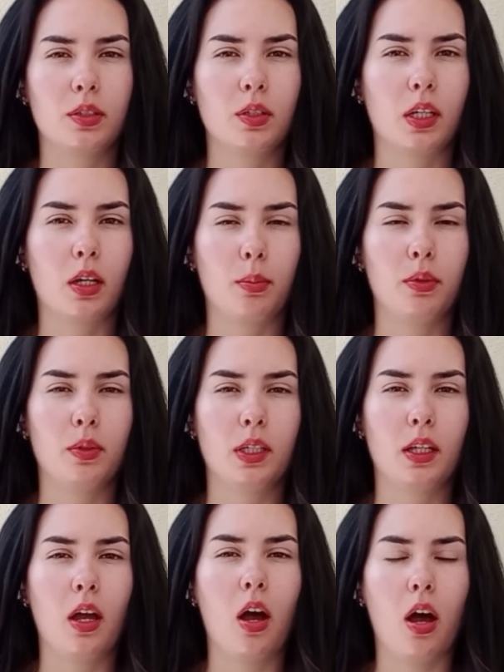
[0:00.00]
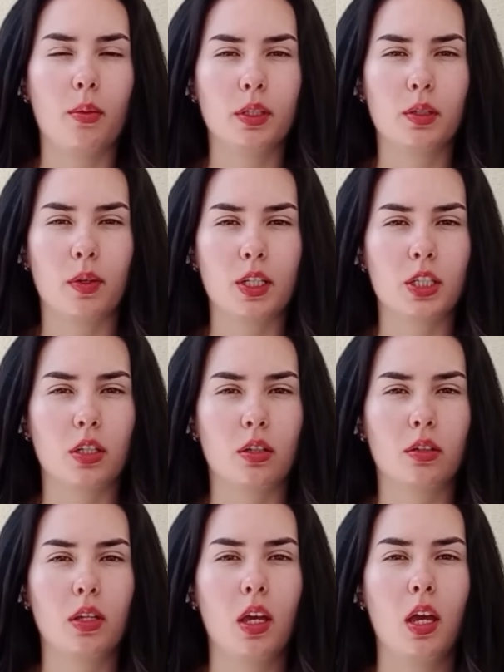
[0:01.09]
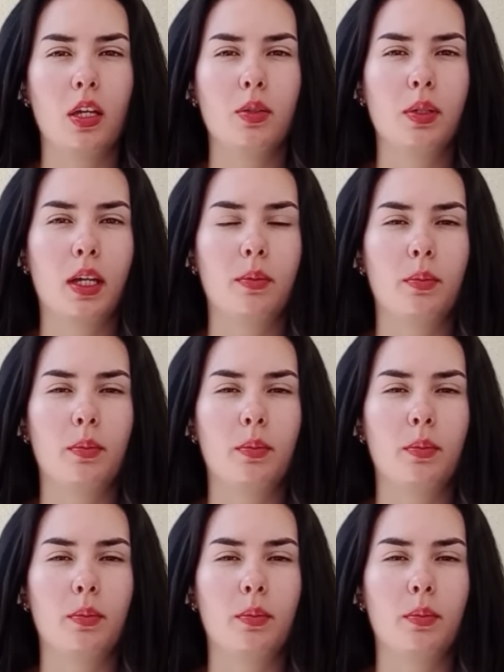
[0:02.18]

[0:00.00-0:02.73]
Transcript: you can upload and how many questions you can